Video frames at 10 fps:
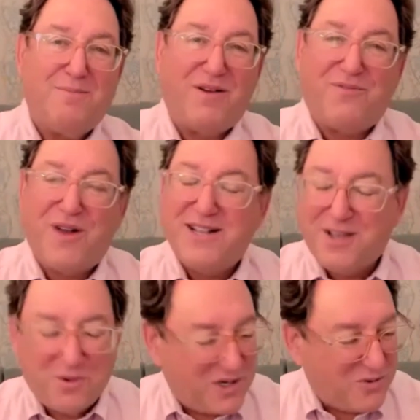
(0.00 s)
My friends,
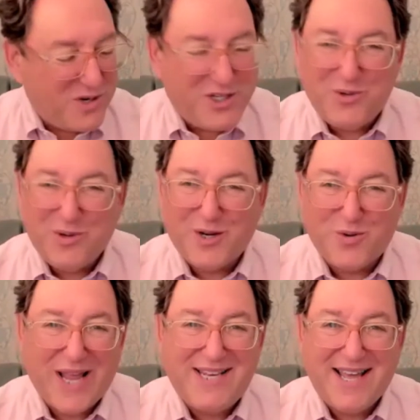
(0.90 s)
I want to wish you a
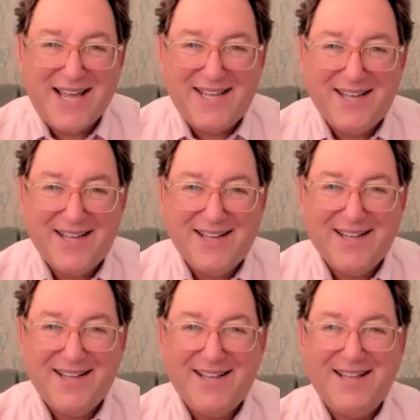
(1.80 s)
great day.
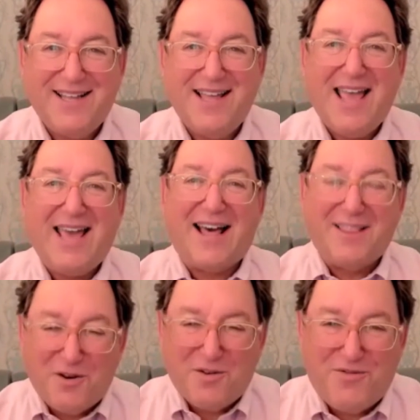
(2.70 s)
And I
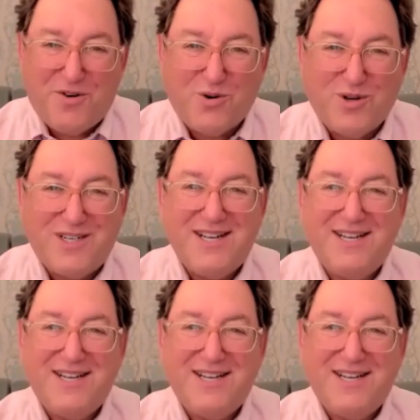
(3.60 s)
look forward